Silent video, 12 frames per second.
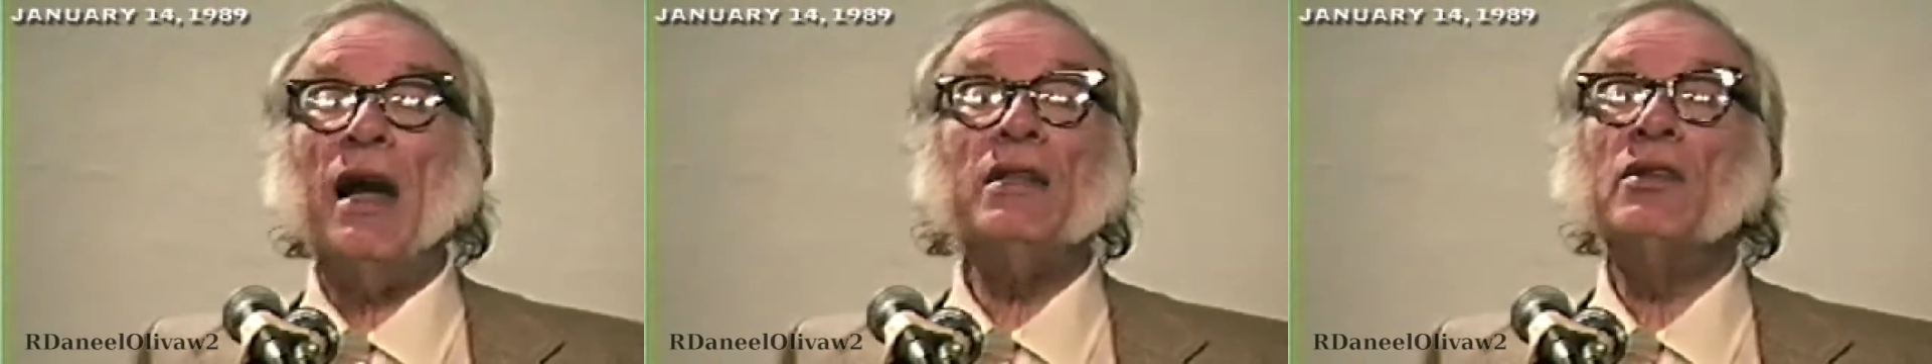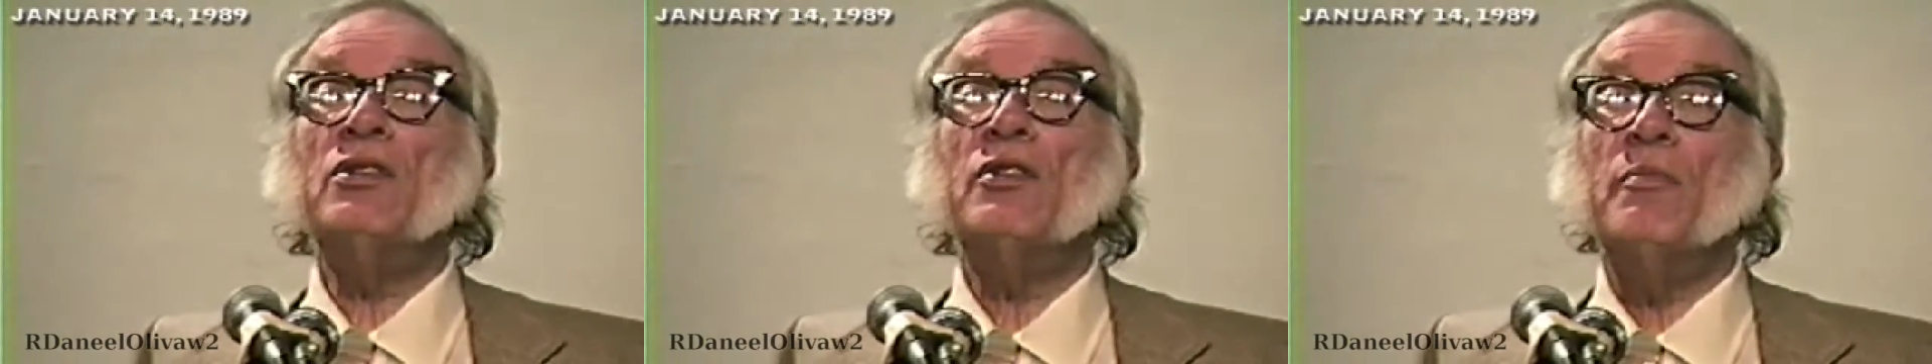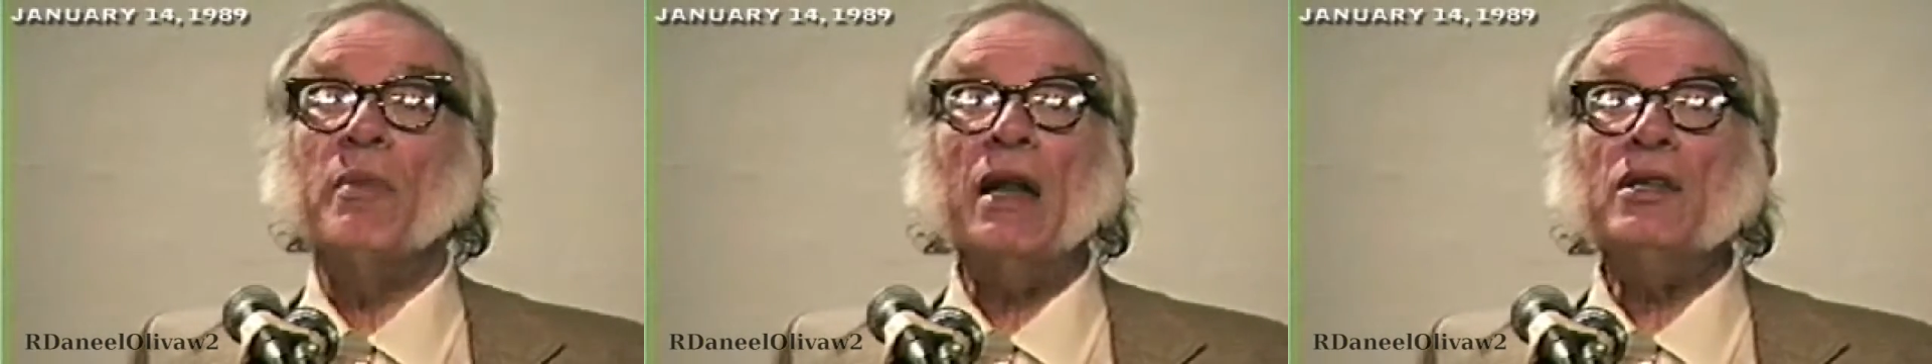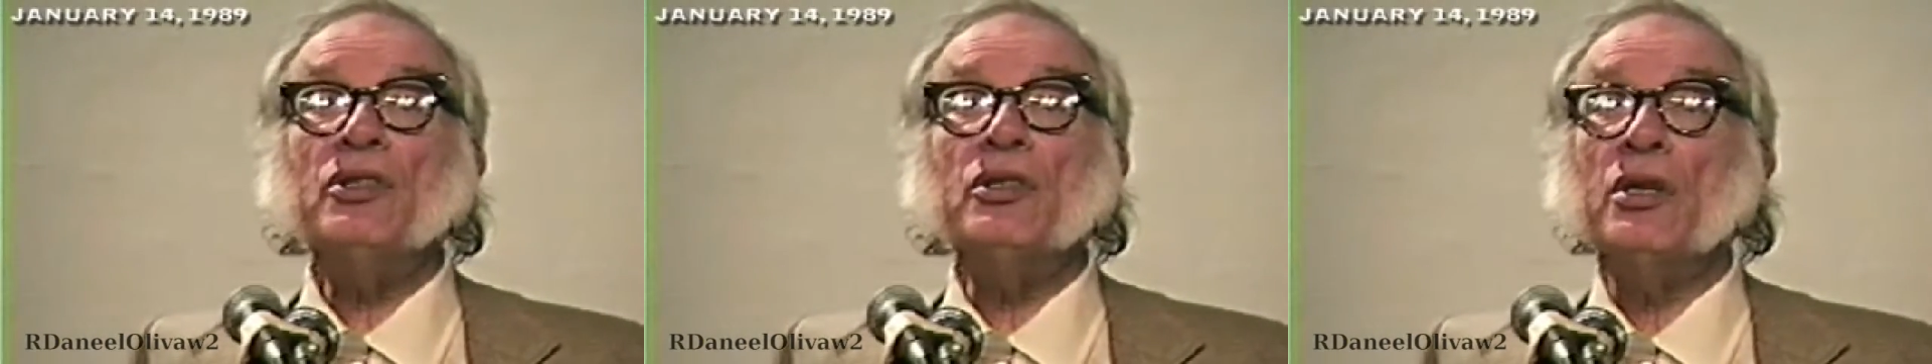practice of
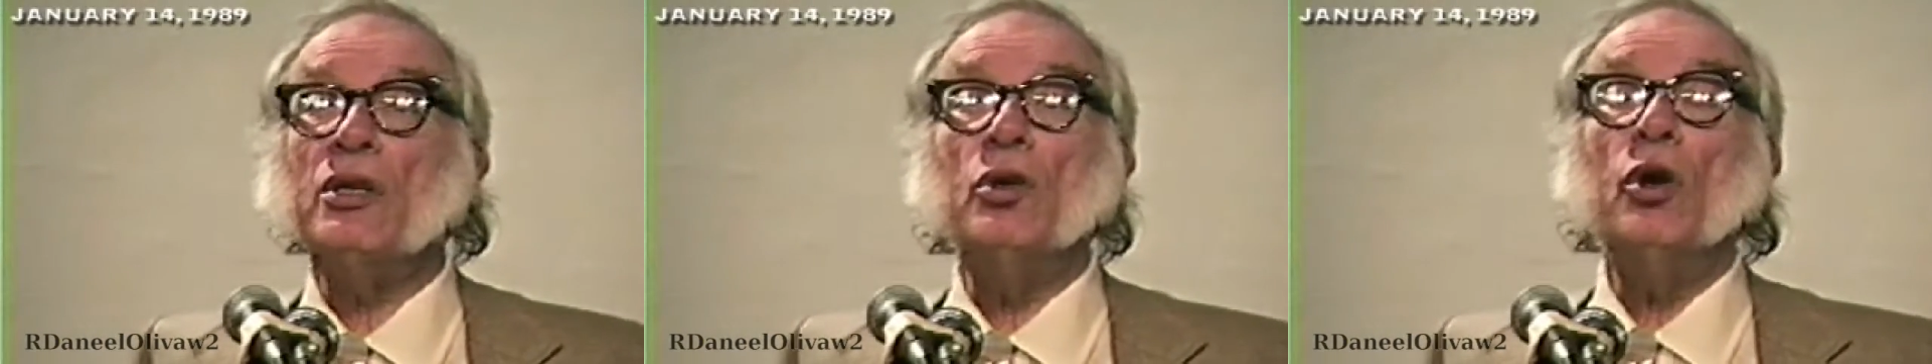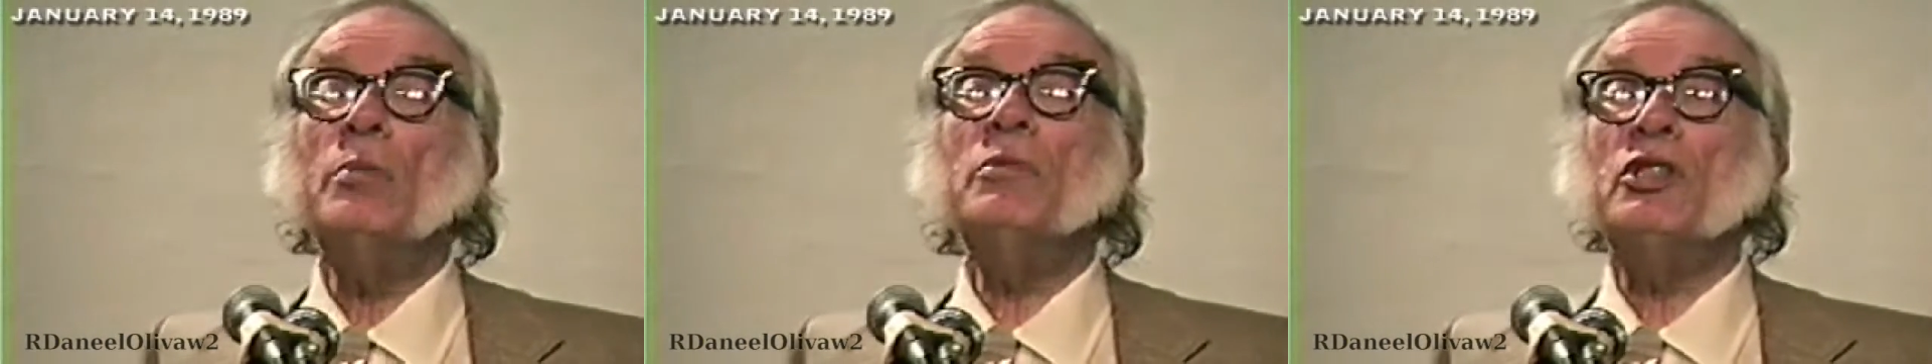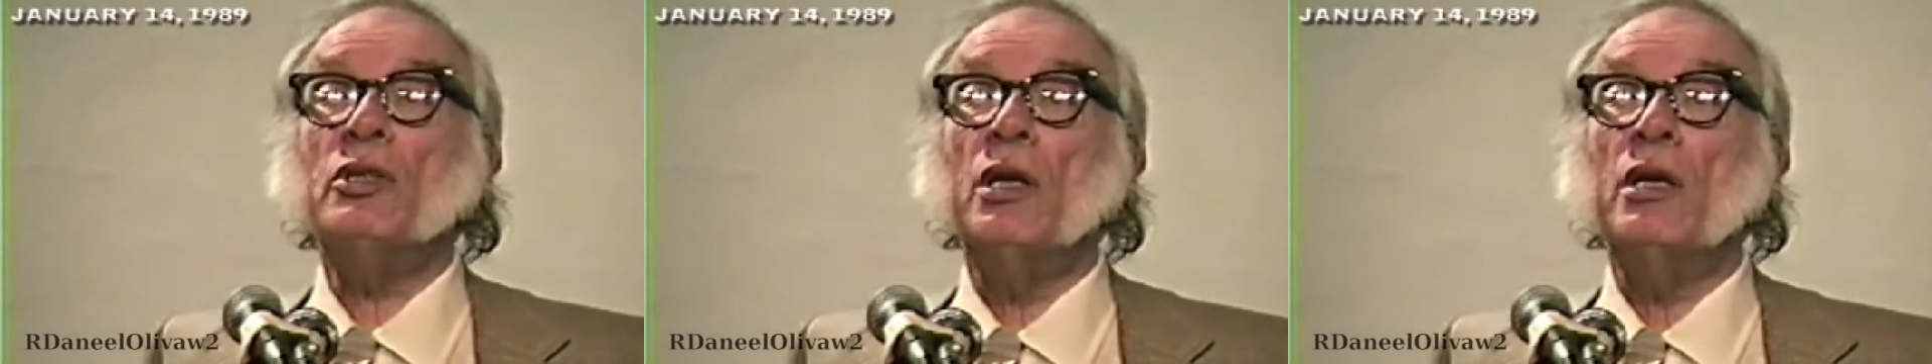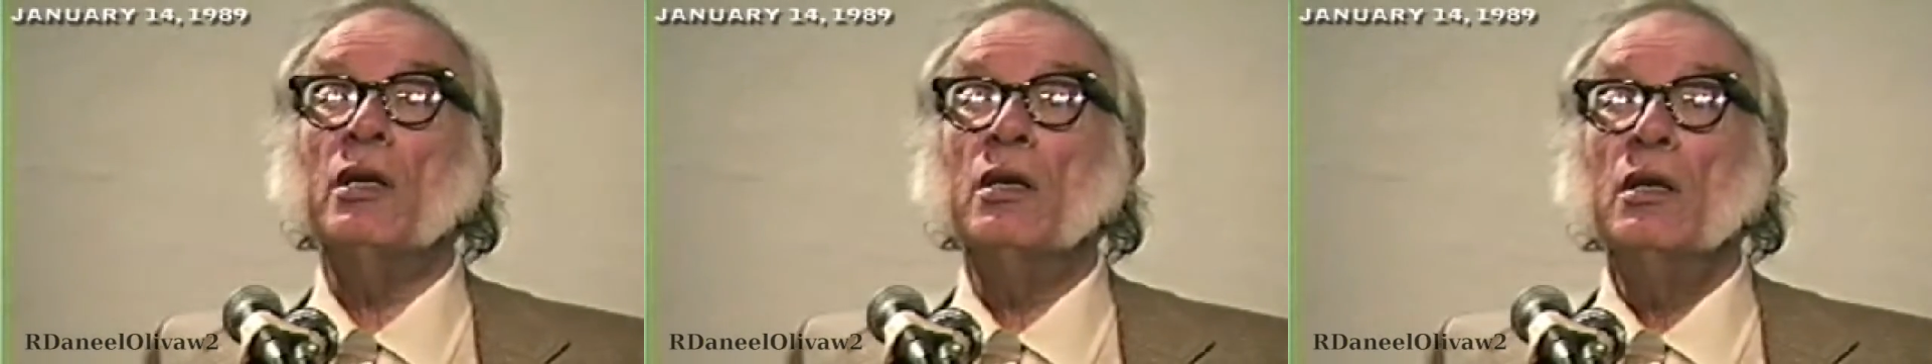medicine
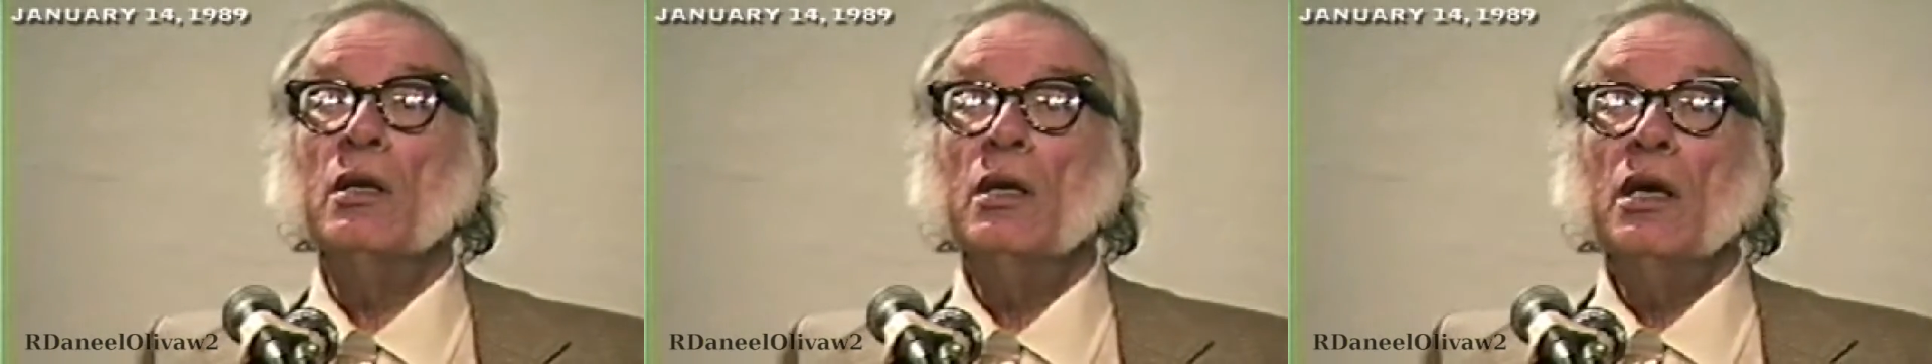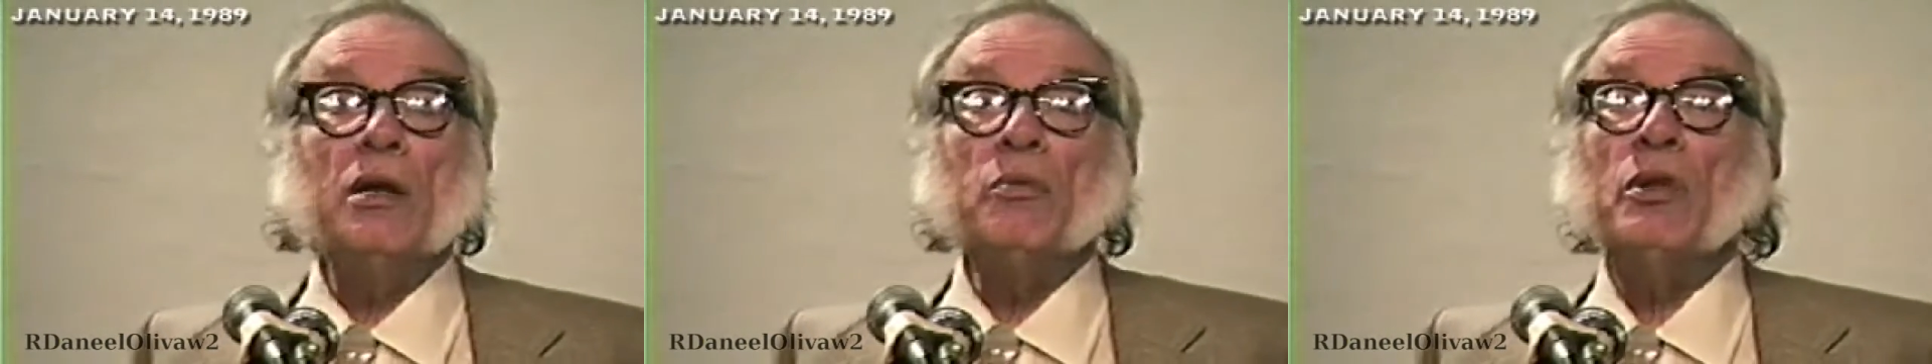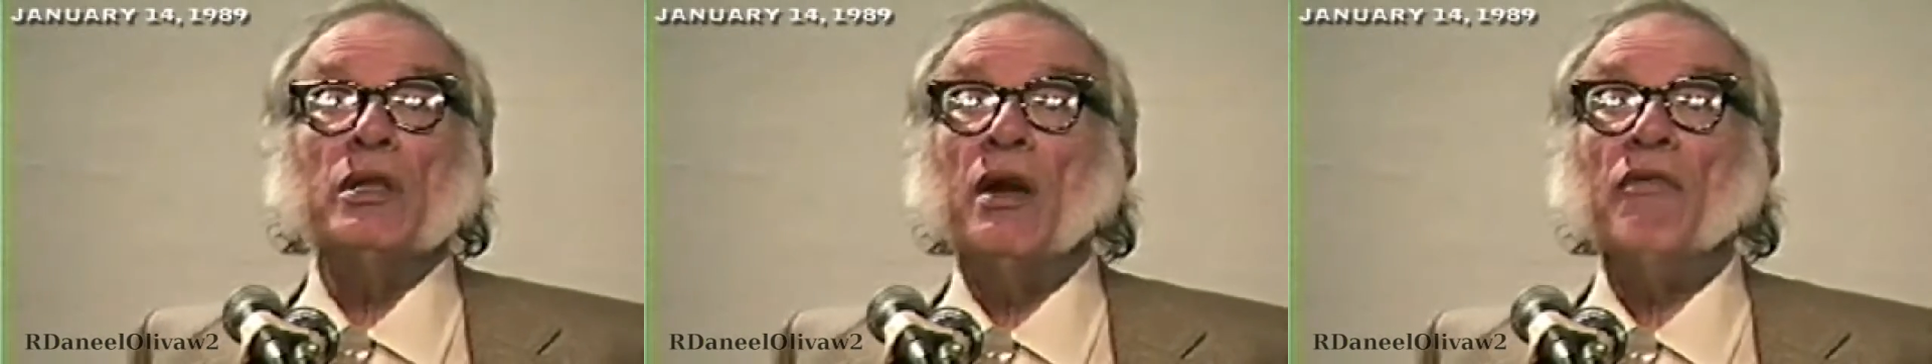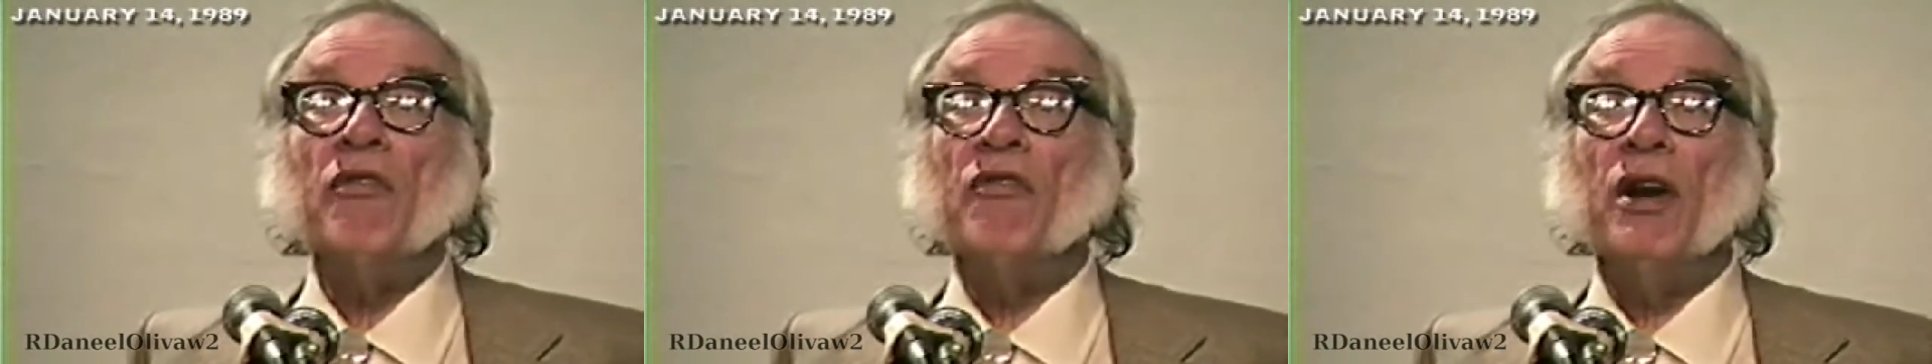enormously. And we'll
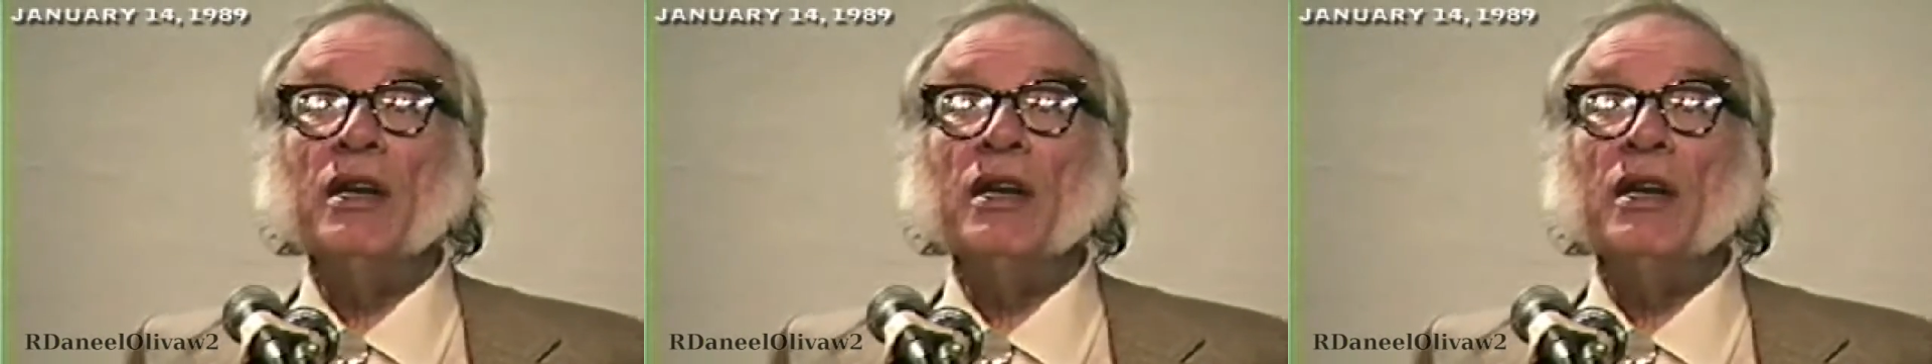never